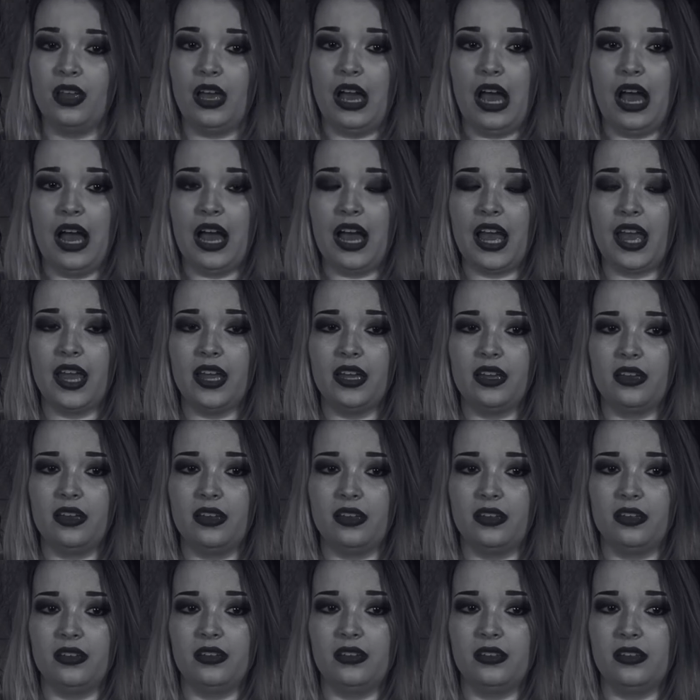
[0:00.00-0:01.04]

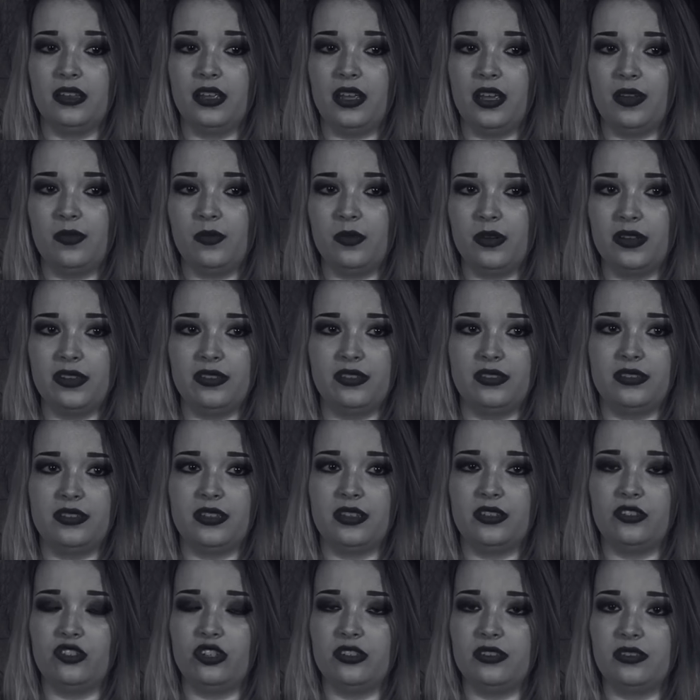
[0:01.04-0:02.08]
I it was
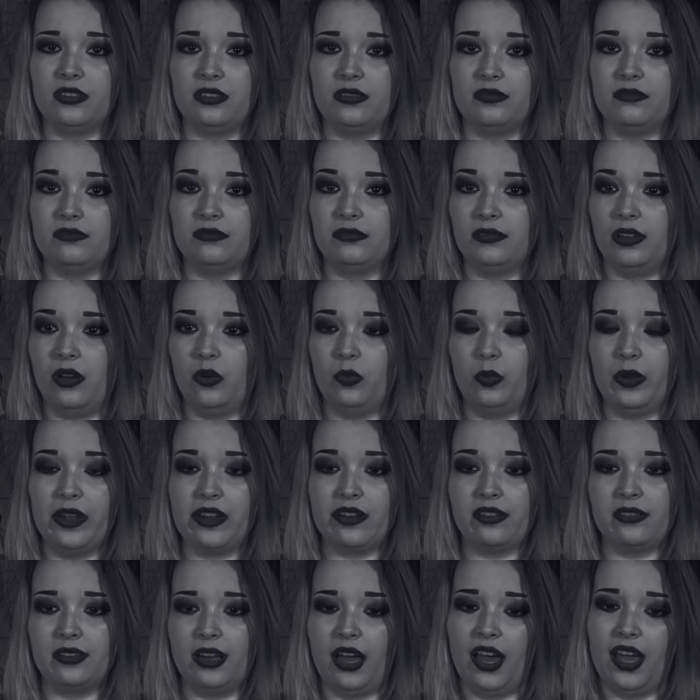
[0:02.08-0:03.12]
just a
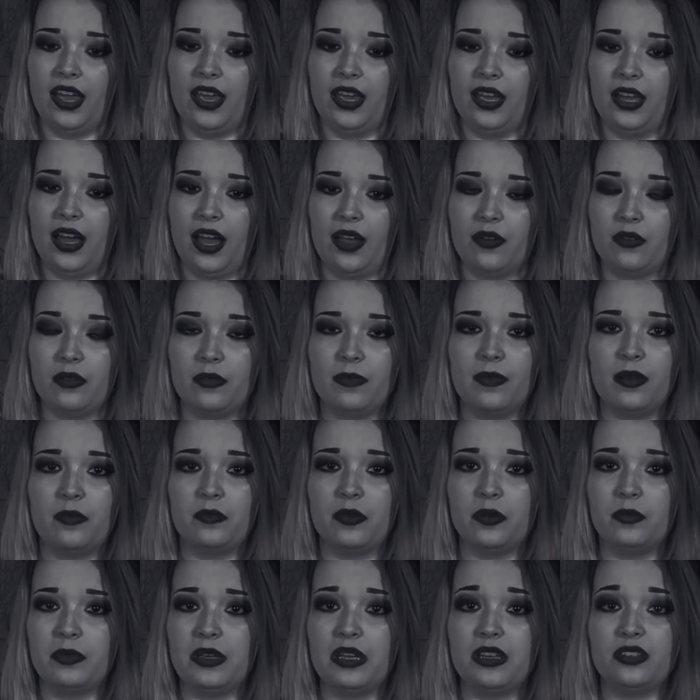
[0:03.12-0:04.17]
weird night. I
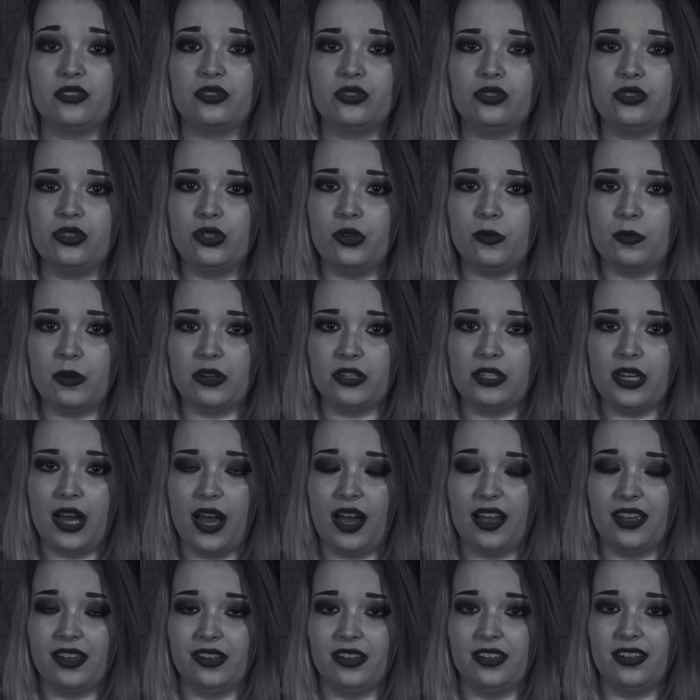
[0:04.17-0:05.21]
remember being super
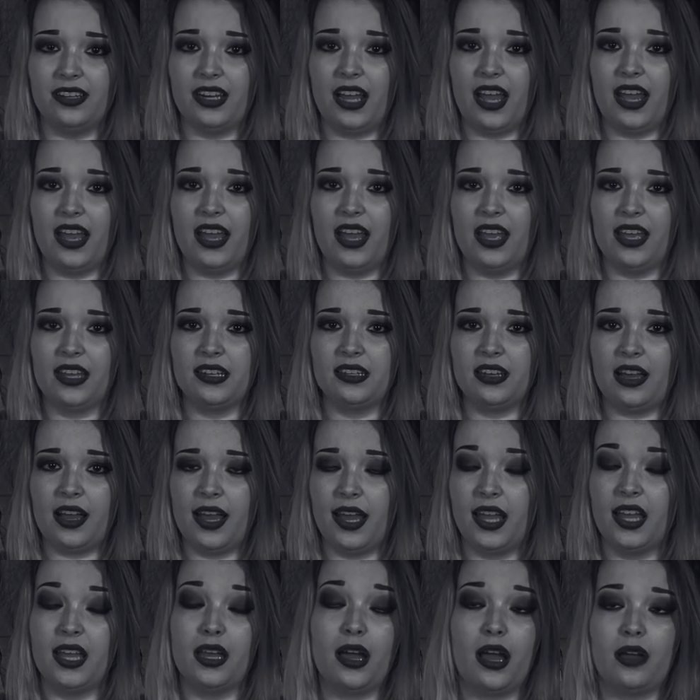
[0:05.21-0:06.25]
tired and
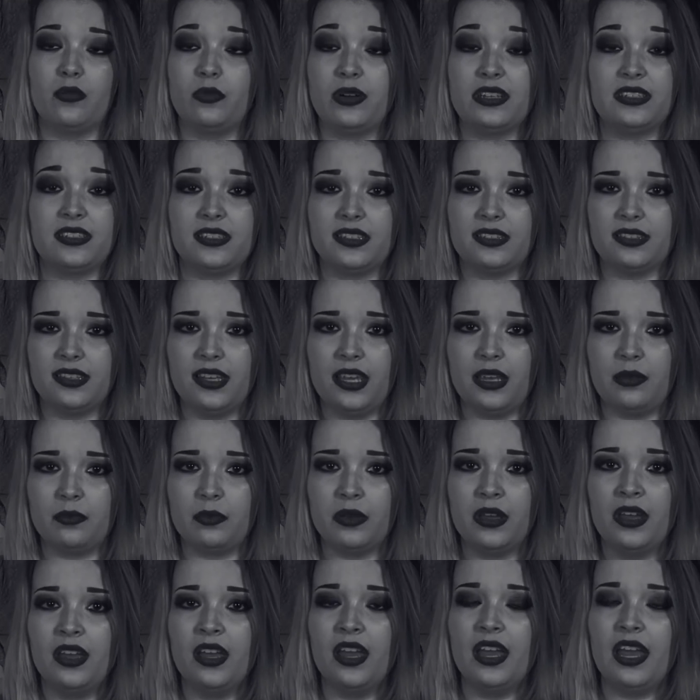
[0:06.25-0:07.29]
I I went to sleep
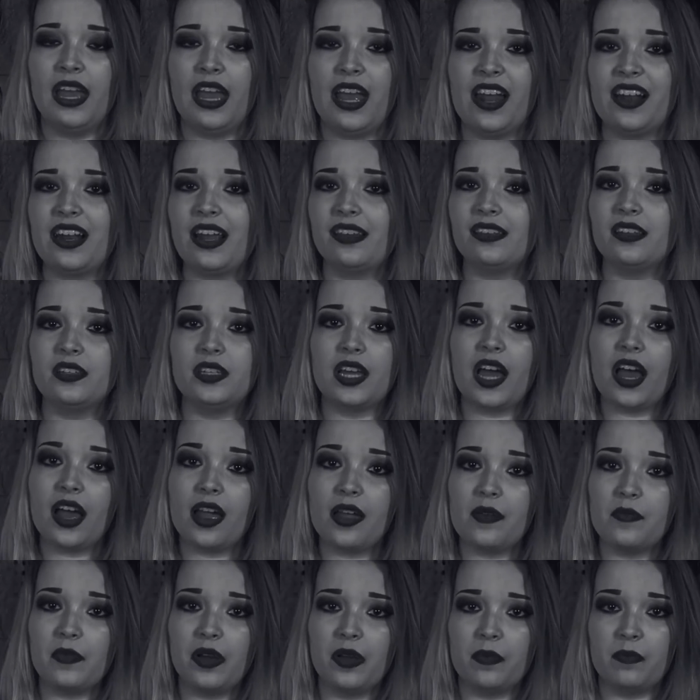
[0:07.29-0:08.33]
and at the
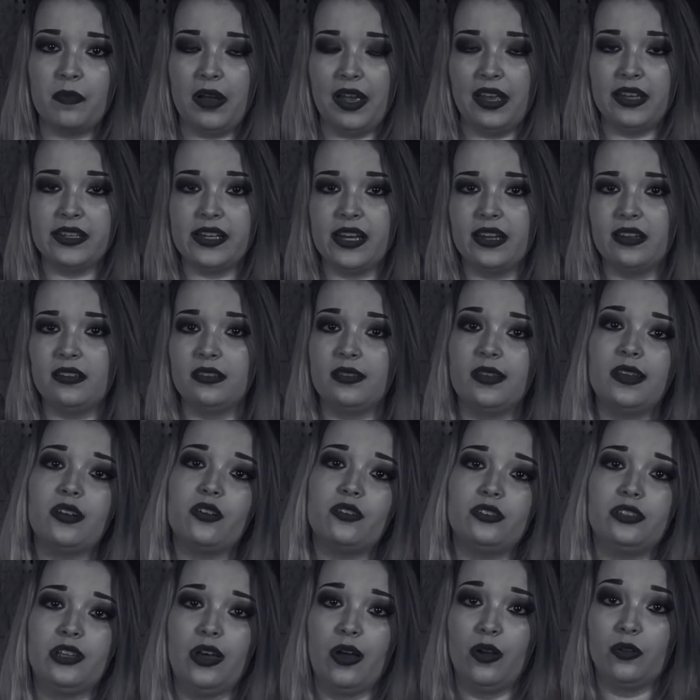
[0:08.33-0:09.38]
time, my uh, little
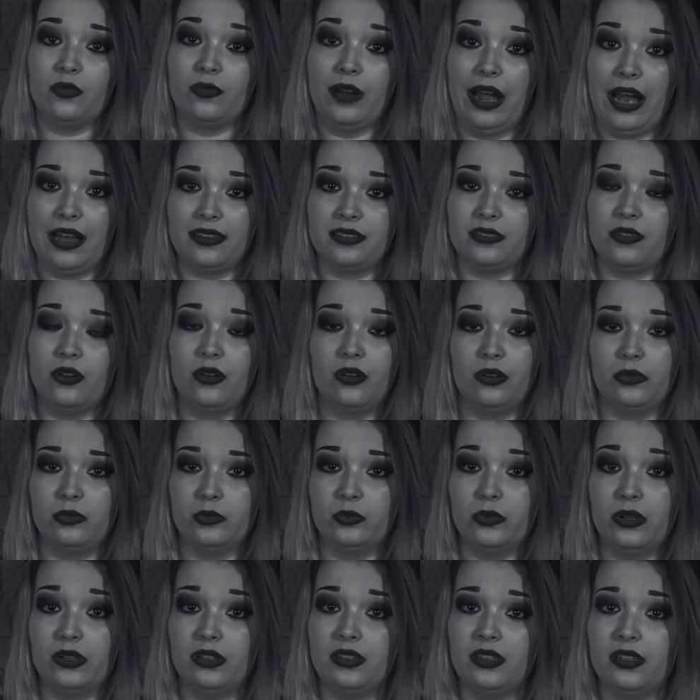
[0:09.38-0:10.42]
dog Rascal
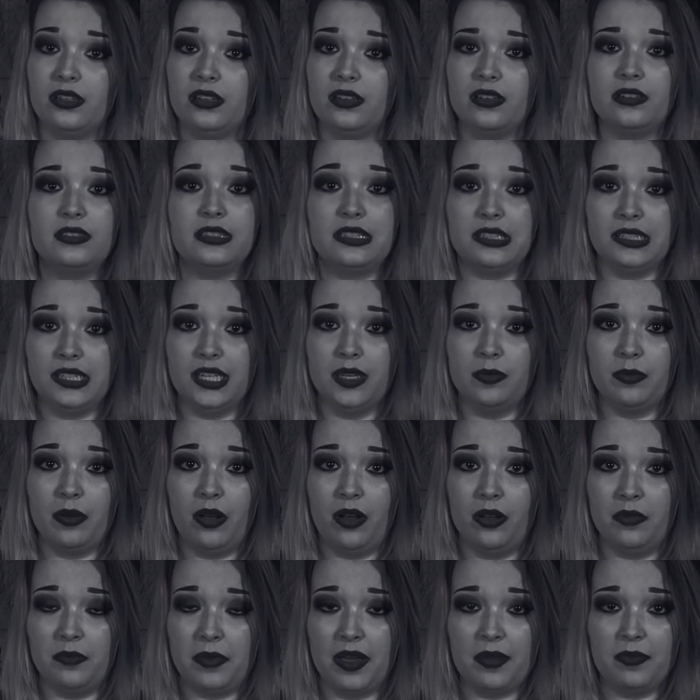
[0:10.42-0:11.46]
would sleep
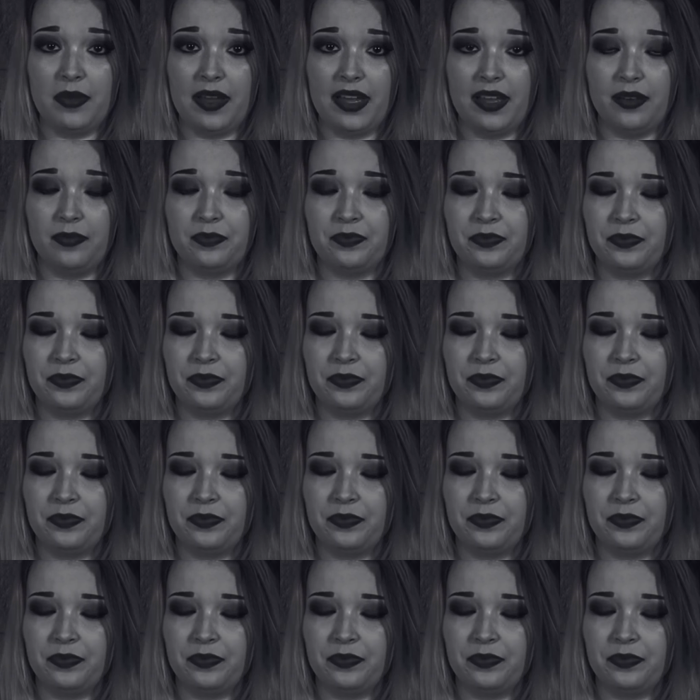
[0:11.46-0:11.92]
on my bed.